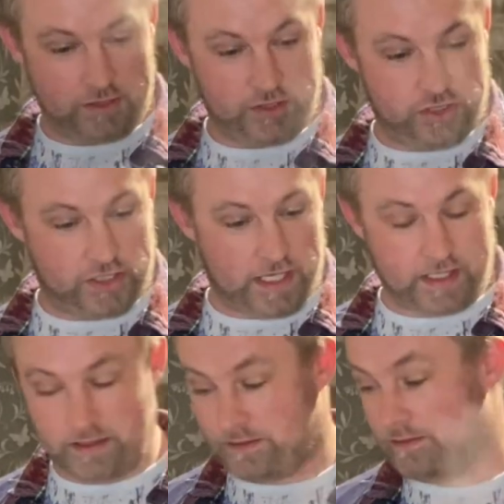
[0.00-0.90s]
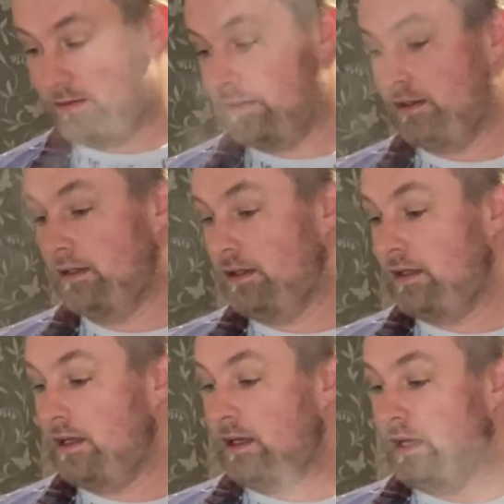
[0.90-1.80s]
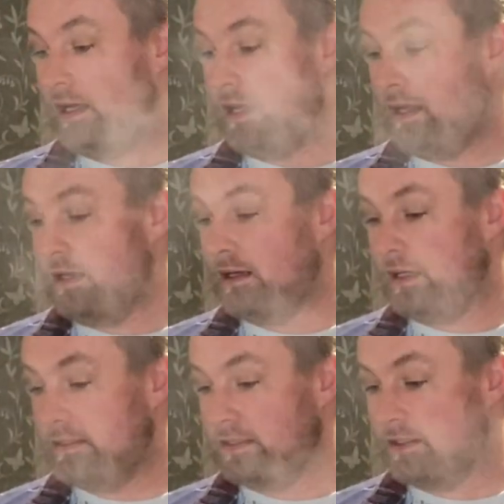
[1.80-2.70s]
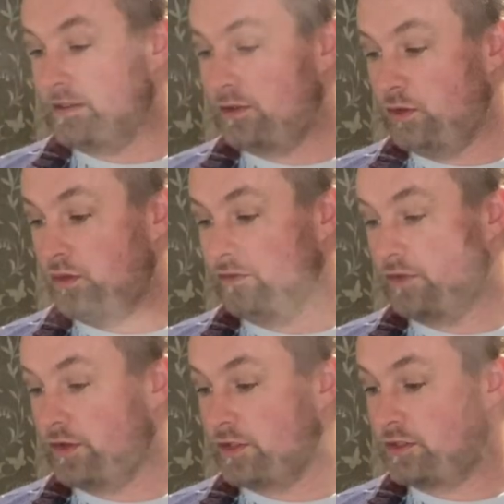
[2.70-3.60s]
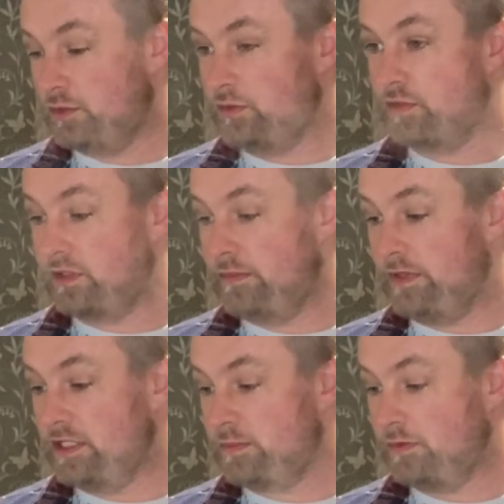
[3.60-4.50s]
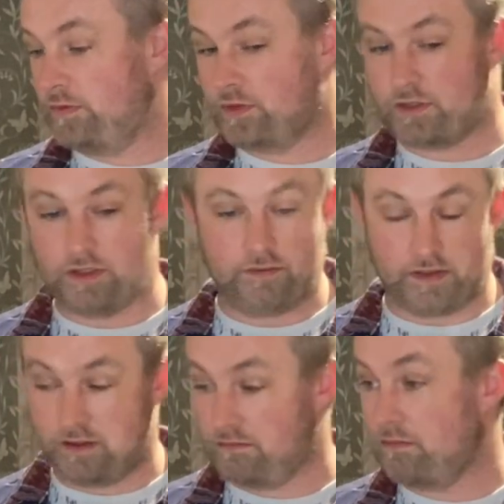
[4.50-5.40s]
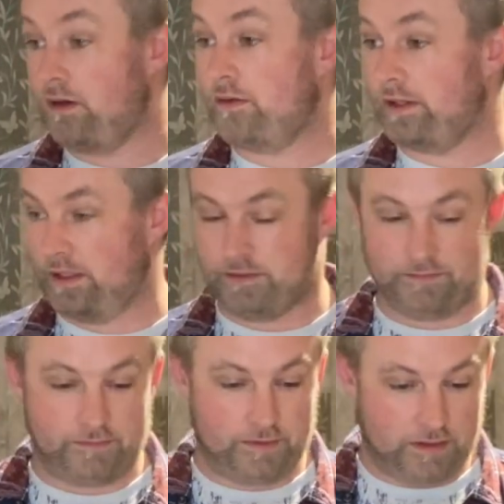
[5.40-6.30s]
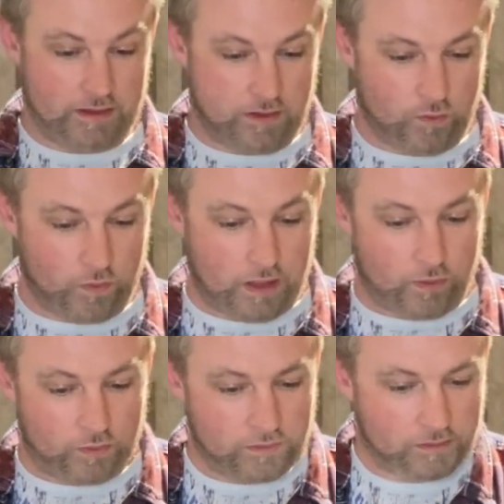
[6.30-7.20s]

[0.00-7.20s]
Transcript: Check. And let it cool for another 2 to 3 minutes before serving. Okay. Wow.